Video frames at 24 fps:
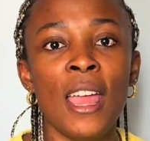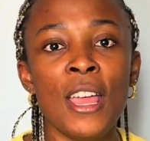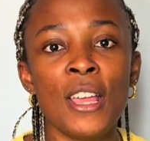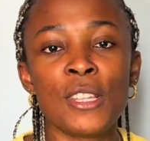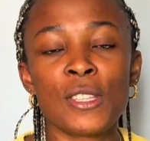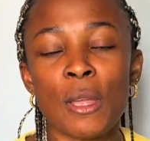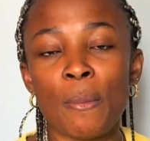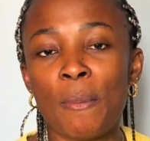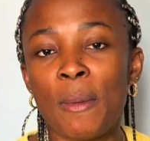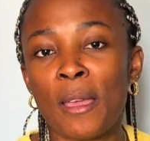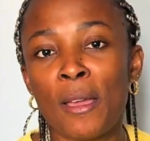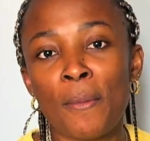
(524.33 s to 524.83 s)

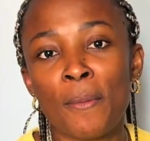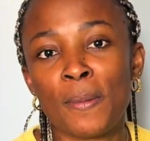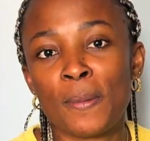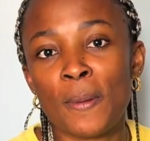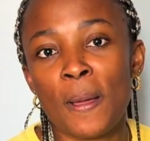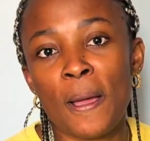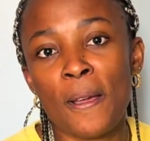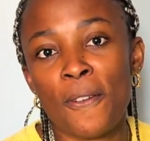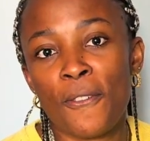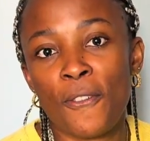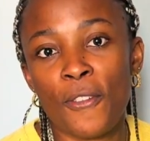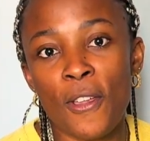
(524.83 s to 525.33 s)
So I pick up
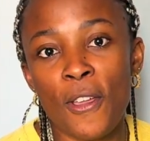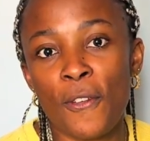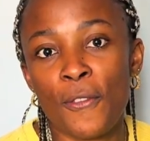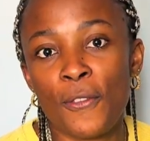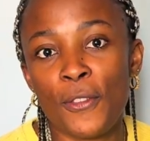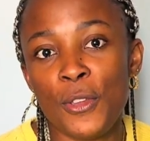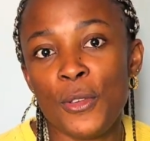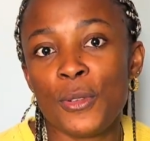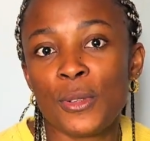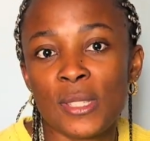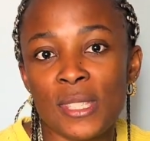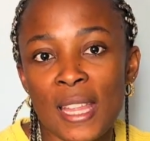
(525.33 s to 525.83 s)
a
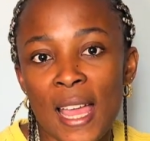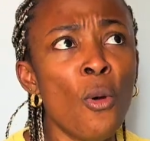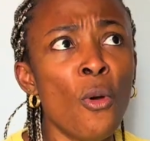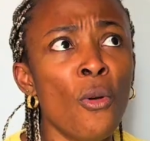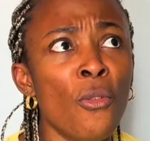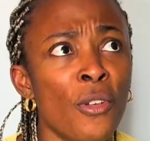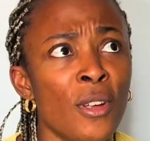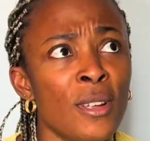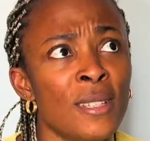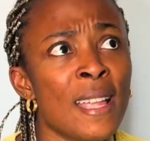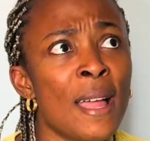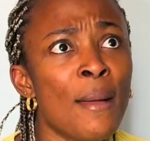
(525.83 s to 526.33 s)
few snacks. Or
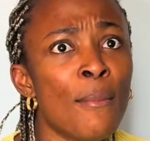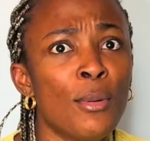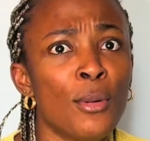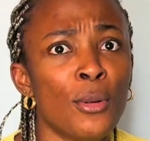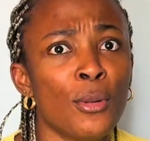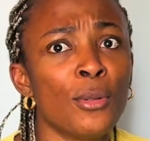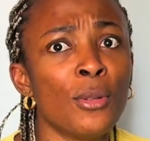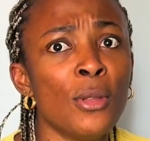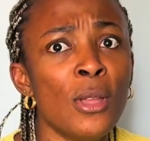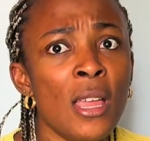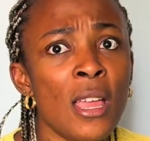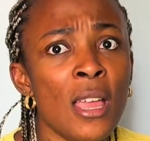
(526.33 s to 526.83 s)
for
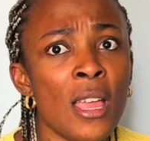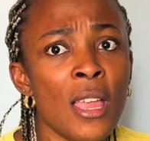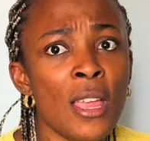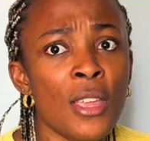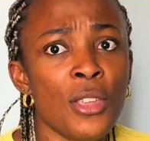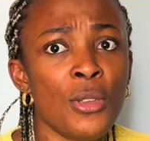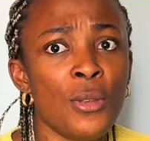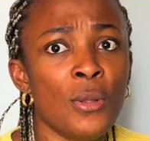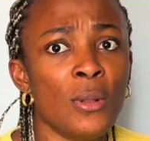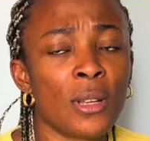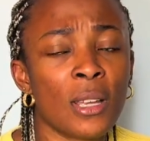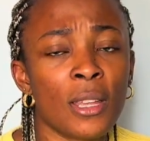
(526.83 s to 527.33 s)
example,
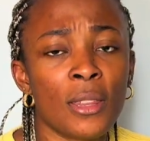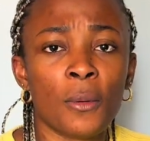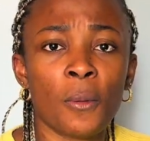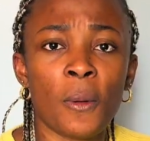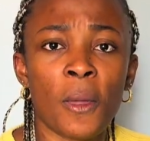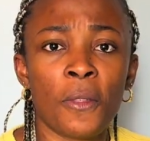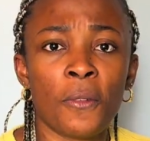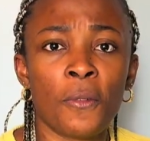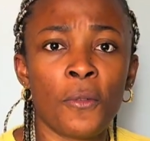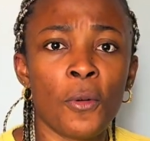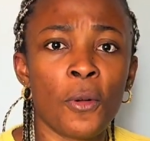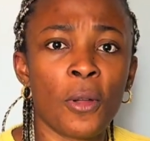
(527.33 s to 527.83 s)
you look at the
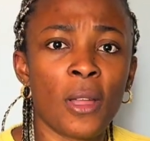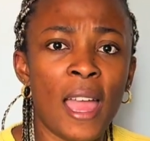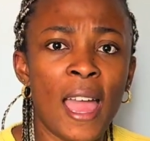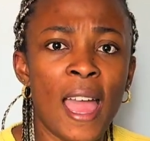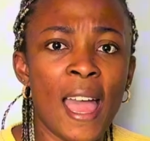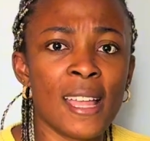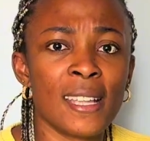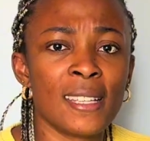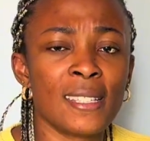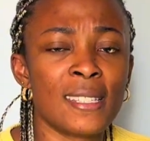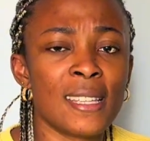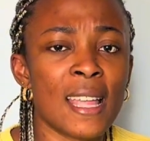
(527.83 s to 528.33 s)
weather
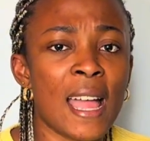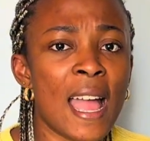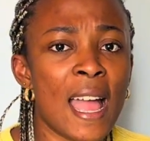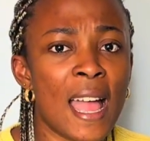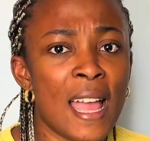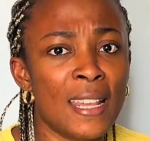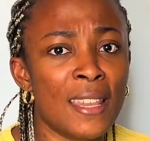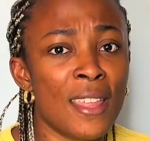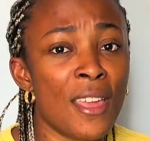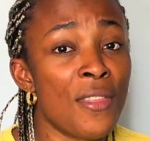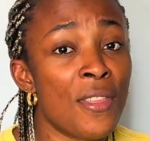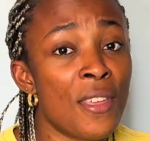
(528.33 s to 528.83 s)
forecast
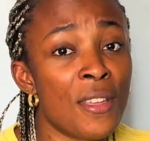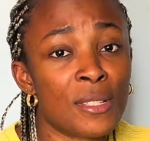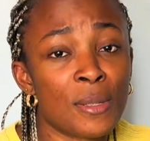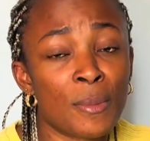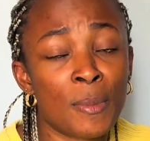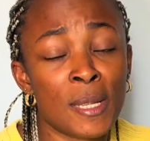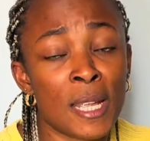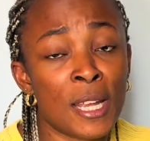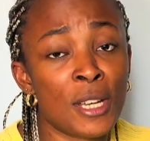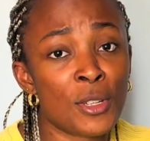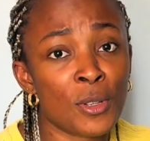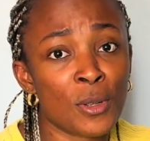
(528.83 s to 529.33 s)
and there's a
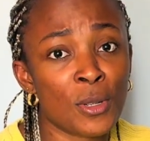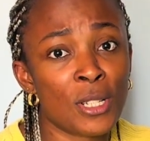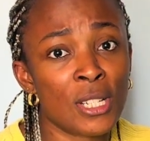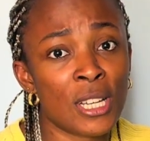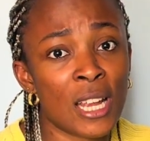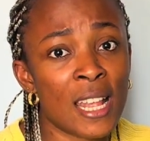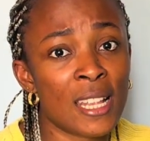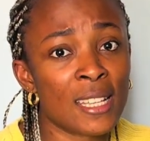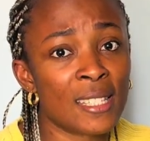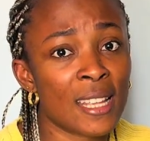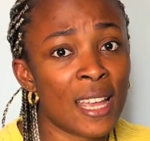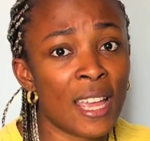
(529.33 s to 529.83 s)
potential
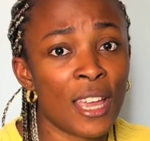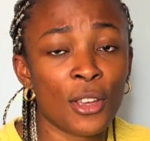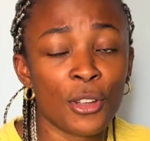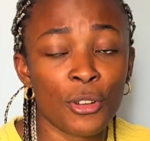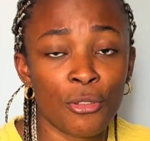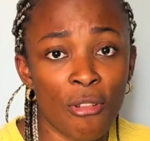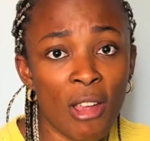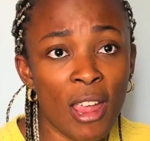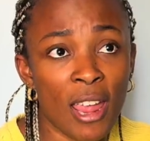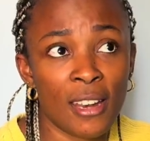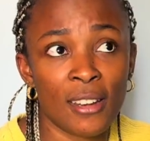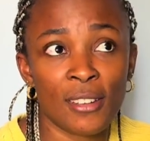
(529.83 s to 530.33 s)
chance that it could
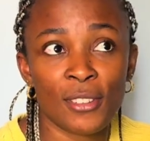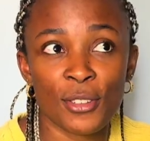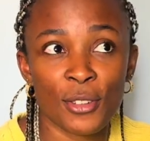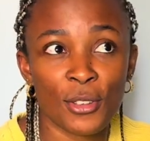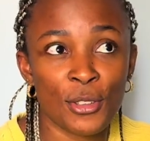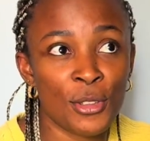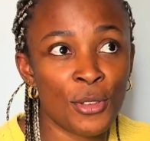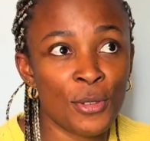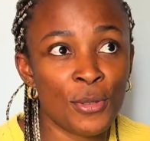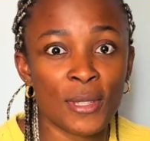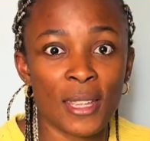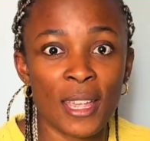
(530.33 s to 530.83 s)
rain, so
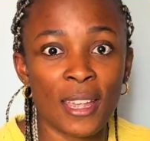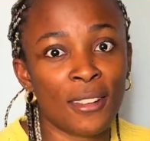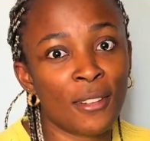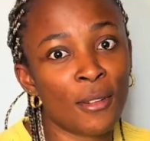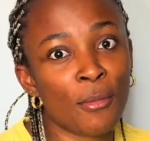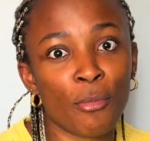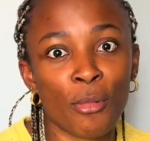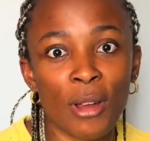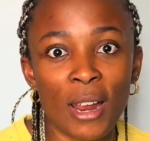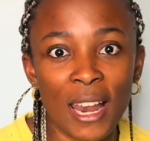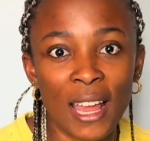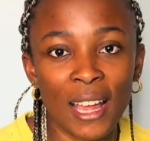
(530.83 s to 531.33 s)
you take an
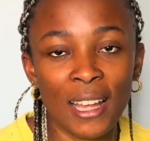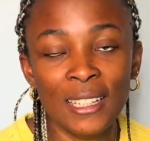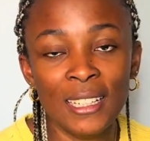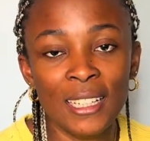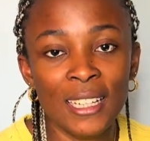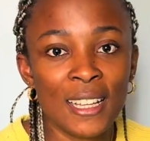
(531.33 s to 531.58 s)
umbrella.